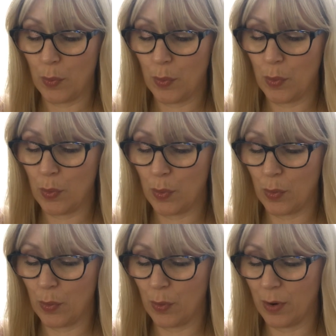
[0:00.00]

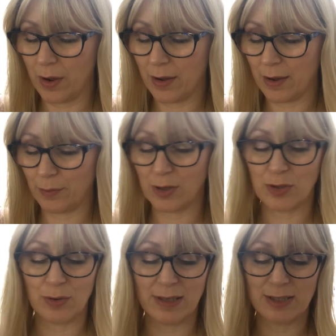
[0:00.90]
Ooh, I'm going to
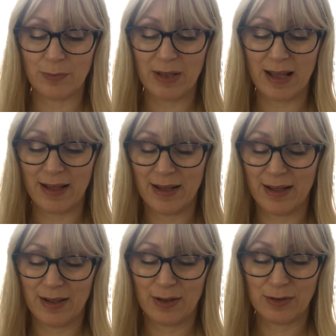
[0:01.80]
do a little bit
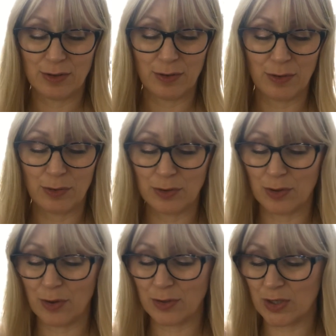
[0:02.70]
do a good
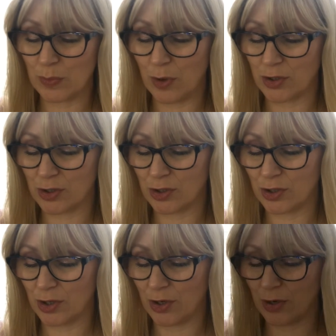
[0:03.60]
old swatch to
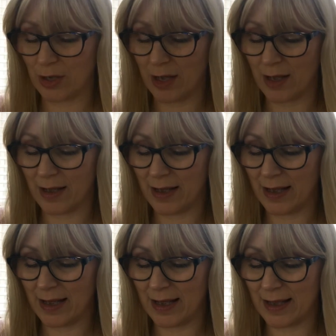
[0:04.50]
show you. It
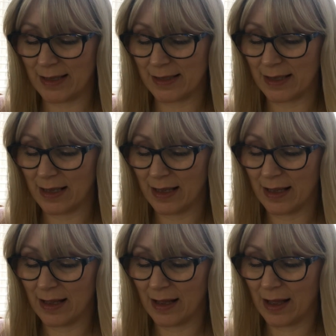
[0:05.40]
is
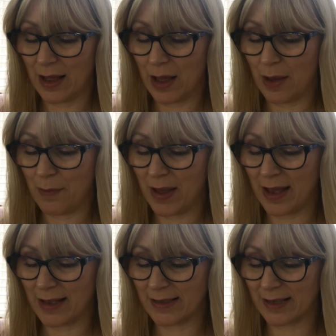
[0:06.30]

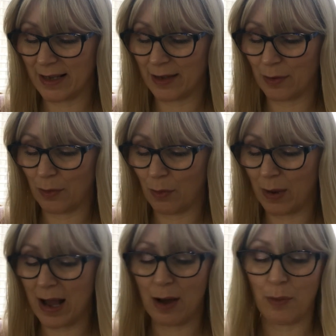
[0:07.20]
amazing.
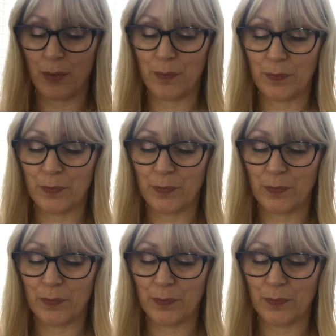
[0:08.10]
Wow.